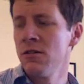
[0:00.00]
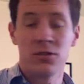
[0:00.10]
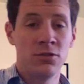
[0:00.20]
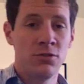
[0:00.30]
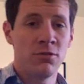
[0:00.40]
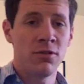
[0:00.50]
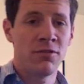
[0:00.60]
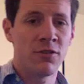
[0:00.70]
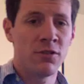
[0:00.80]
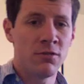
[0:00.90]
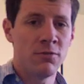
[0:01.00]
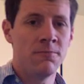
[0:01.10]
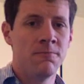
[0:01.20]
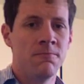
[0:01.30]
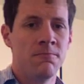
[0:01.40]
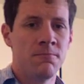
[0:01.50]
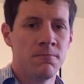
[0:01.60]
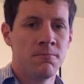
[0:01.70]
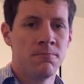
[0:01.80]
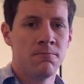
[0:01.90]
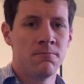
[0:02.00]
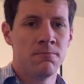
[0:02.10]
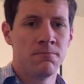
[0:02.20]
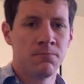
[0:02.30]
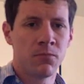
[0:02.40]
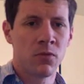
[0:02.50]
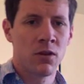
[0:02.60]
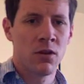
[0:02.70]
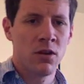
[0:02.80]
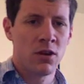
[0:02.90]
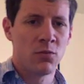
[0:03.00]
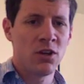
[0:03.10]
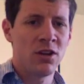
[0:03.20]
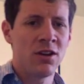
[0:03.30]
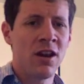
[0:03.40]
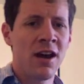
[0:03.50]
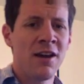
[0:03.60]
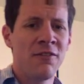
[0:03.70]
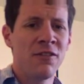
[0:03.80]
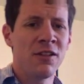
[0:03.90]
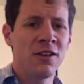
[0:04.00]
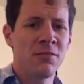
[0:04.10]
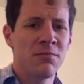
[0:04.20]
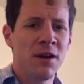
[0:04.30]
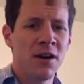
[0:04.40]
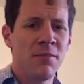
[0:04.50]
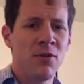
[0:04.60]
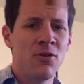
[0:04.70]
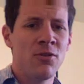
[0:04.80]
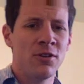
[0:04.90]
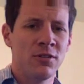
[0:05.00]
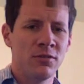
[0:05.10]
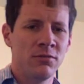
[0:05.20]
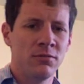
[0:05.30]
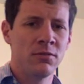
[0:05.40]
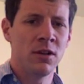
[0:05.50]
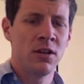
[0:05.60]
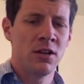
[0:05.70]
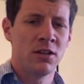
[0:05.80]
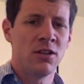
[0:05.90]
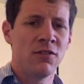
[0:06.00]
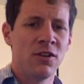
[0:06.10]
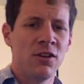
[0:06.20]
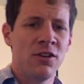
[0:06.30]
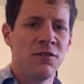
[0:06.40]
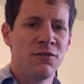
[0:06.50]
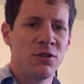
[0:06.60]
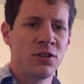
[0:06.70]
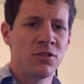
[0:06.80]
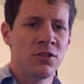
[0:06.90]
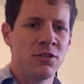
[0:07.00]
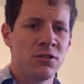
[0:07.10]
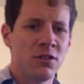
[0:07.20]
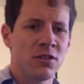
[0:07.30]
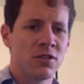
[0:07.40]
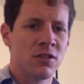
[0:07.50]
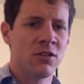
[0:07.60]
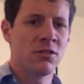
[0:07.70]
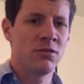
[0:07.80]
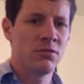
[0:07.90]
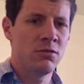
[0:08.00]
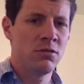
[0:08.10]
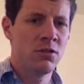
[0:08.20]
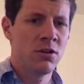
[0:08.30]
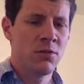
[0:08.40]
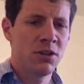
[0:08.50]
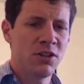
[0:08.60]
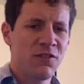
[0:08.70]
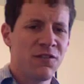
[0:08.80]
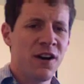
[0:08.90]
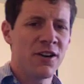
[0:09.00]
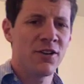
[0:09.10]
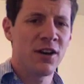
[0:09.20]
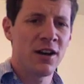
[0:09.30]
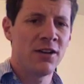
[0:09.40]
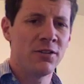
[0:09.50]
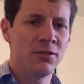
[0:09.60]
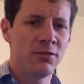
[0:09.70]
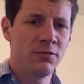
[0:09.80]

to the river, and we'd have it licked by morning, even if we took it slow. But the Fire Crown,